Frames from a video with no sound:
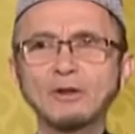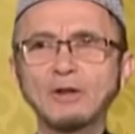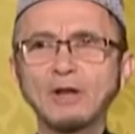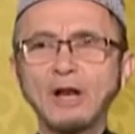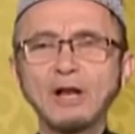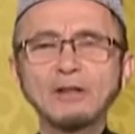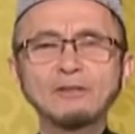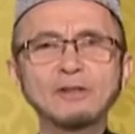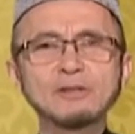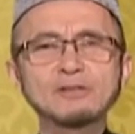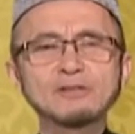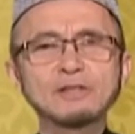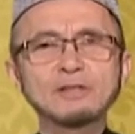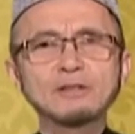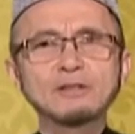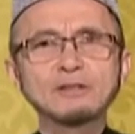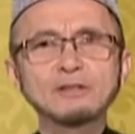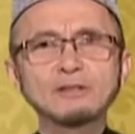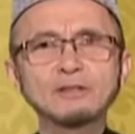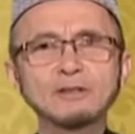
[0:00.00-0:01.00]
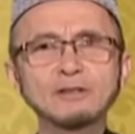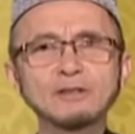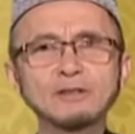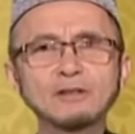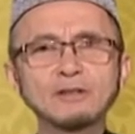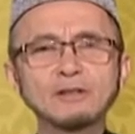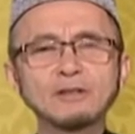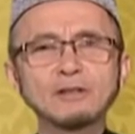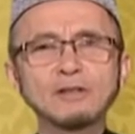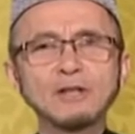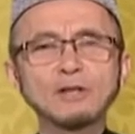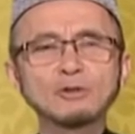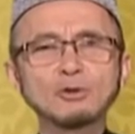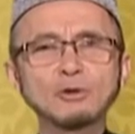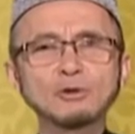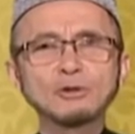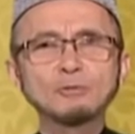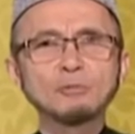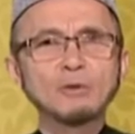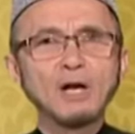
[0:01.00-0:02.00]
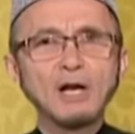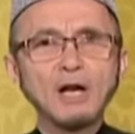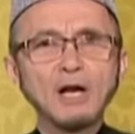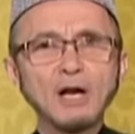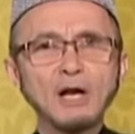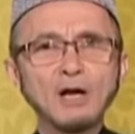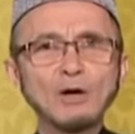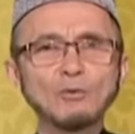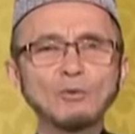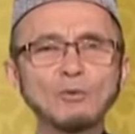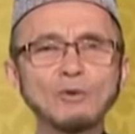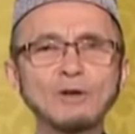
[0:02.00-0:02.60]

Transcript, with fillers: And they said, They told him, How?